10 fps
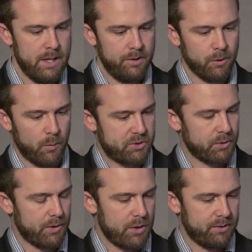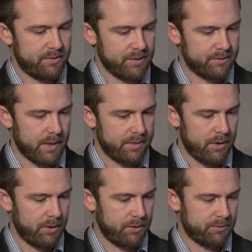So what you'll notice is that
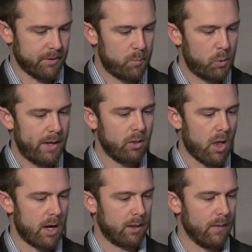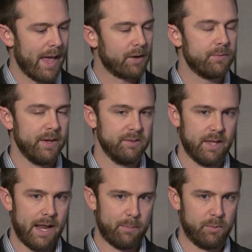there's a pretty long lag phase
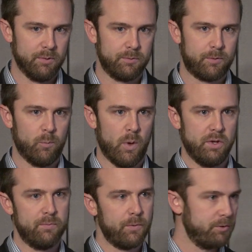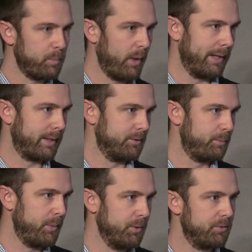that happens from when the first plant gets
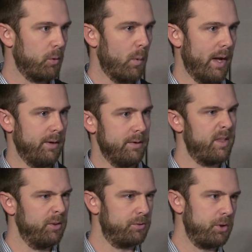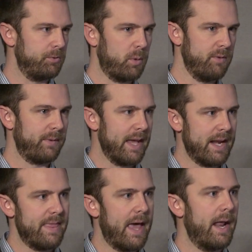built to when you sort of
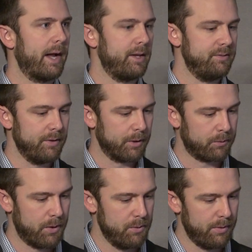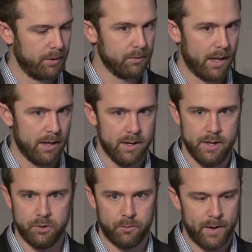get in that hockey stick growth
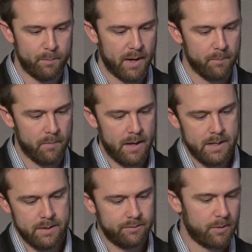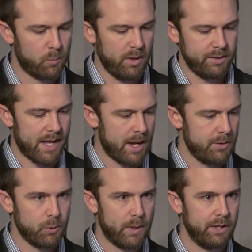in your ramp up, somewhere
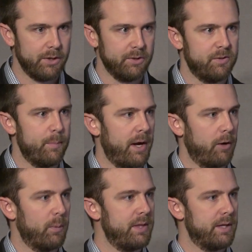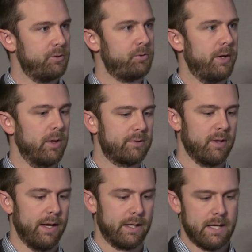10, 20 years, depending on what the industry looks
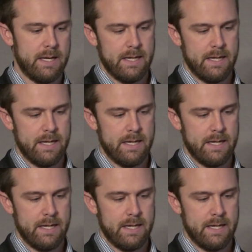like.